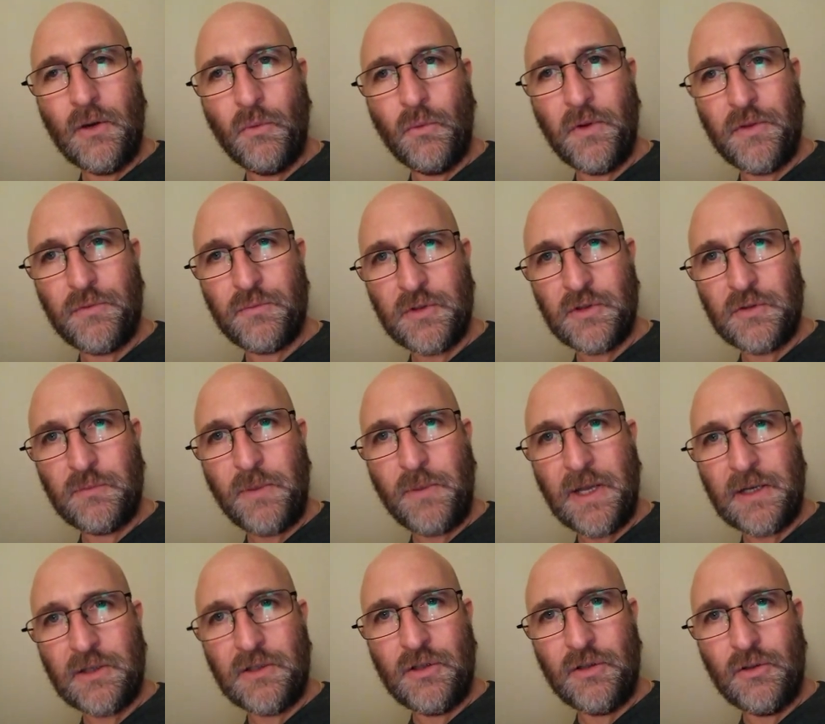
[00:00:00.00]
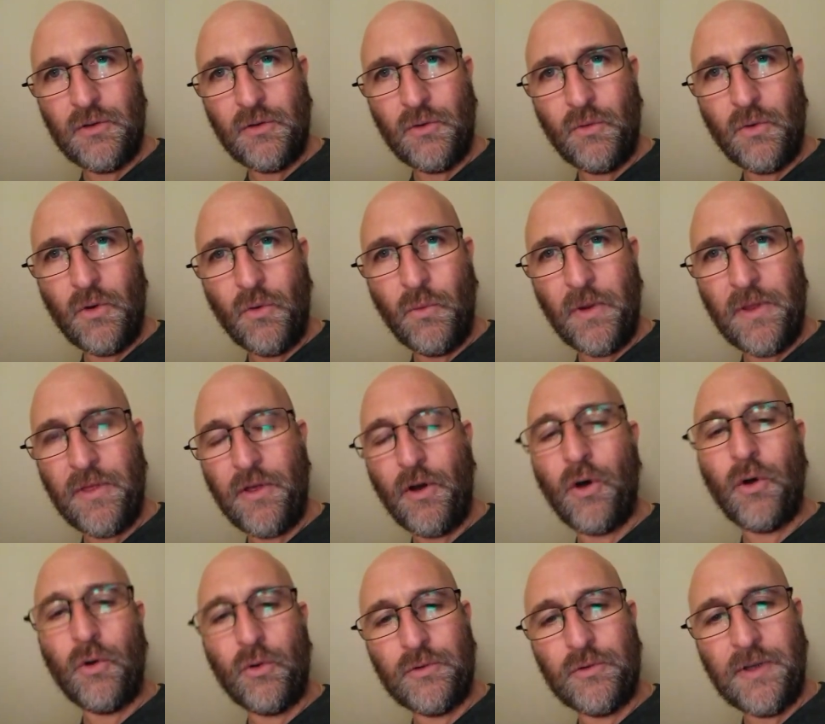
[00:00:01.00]
with respect to
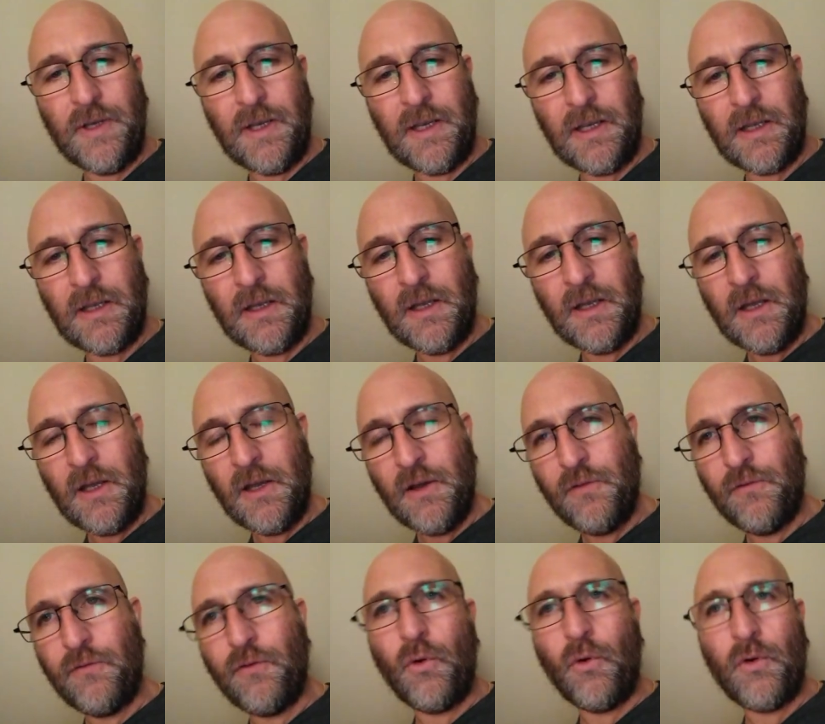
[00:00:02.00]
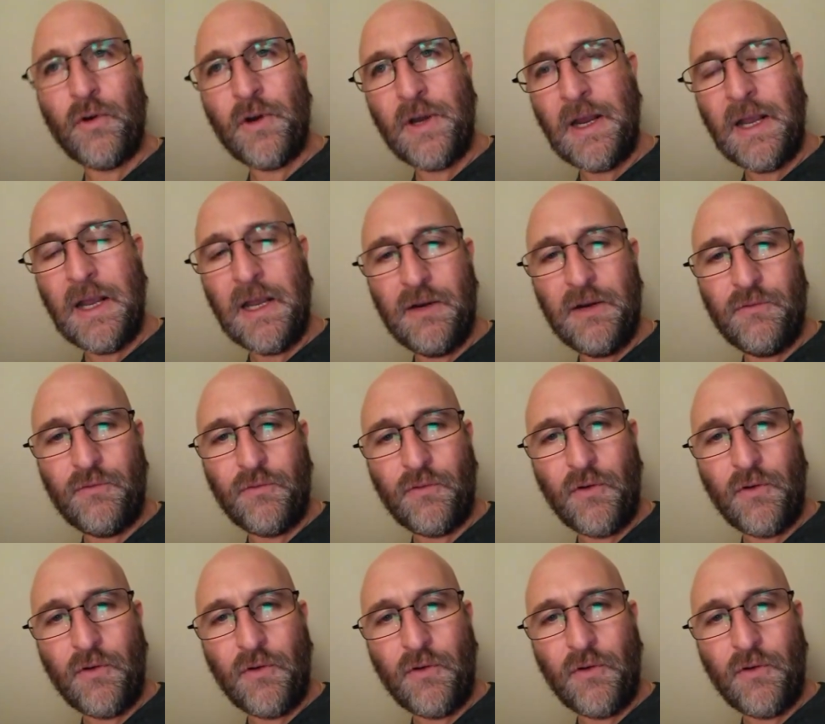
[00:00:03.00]
withholding foreign aid